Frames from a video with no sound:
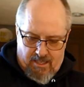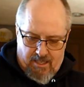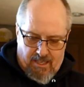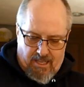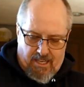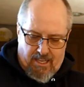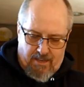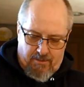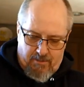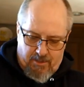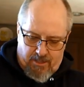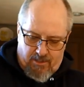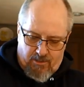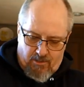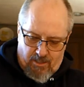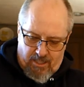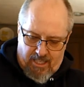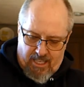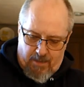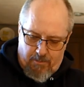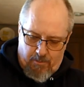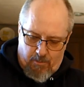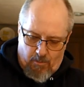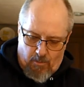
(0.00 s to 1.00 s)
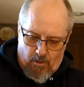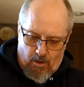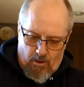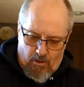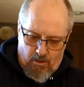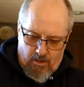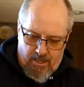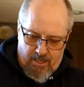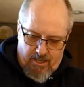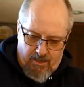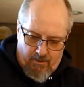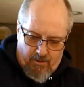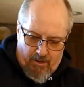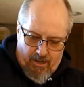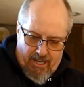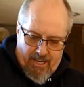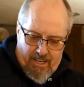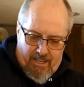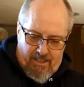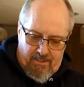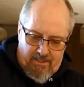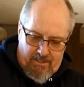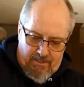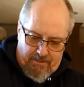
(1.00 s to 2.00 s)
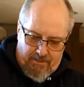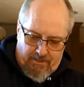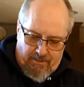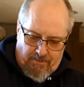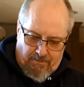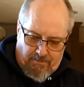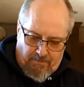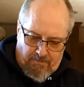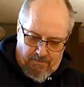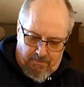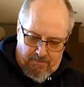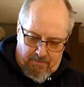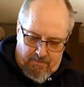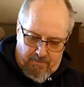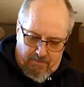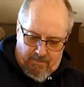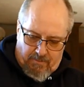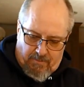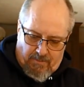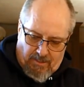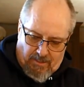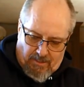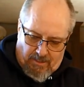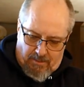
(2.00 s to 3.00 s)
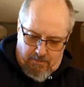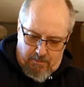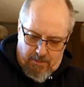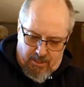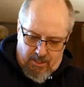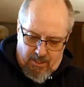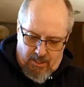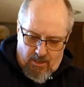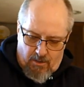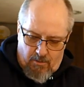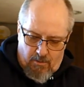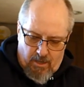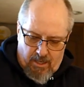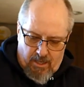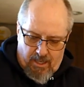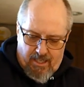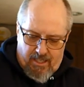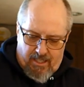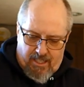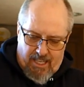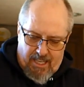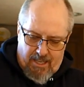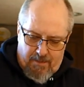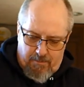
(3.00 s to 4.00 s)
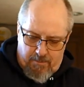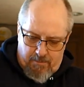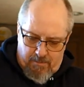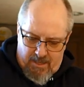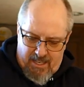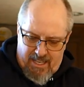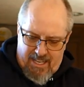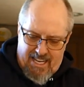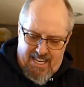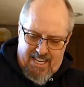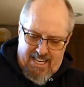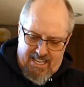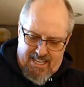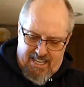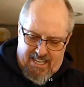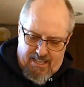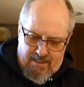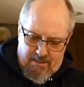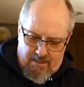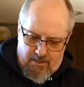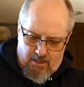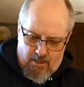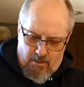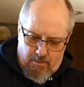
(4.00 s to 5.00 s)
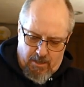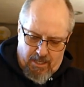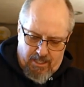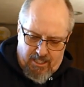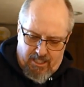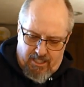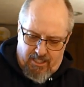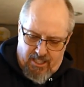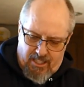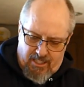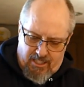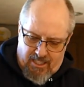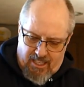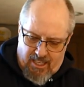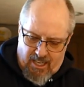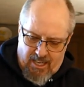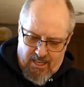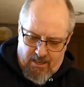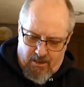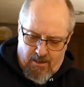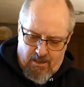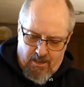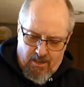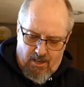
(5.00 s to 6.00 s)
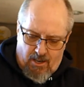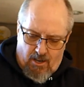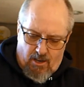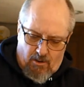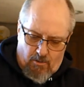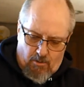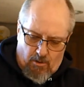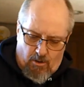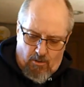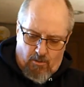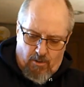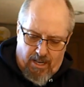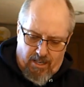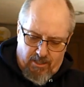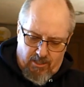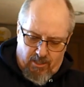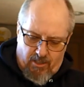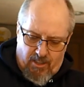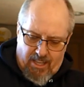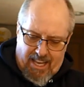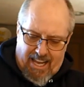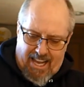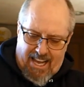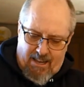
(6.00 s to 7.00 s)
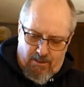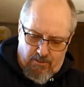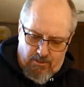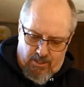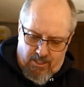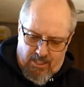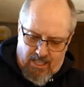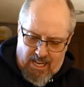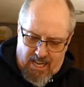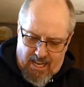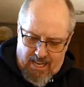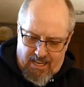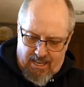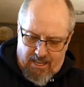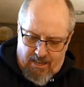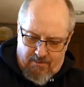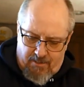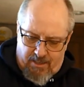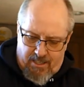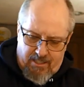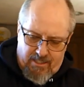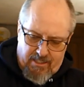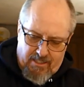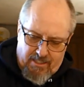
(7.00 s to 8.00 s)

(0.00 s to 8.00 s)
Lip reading: And I'm just going to keep rolling it around. But you don't want to keep kneading it so much as just kind of roll around so the outside of it.